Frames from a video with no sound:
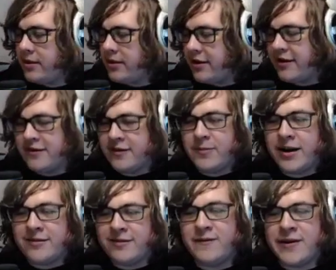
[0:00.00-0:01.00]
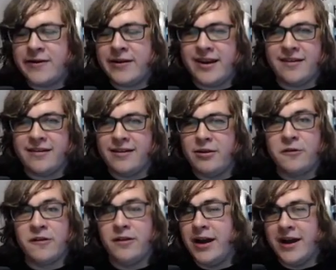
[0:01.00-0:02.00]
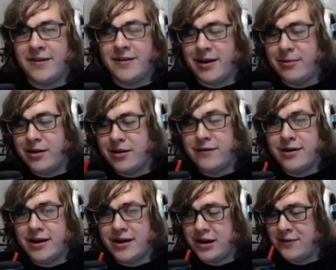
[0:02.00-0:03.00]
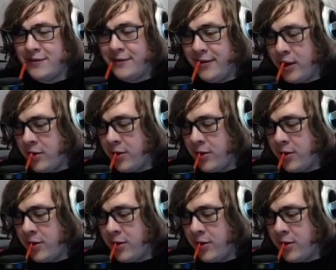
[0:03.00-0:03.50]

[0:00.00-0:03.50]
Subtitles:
Because this boss is very easy to lose a lot of time on if you're not careful.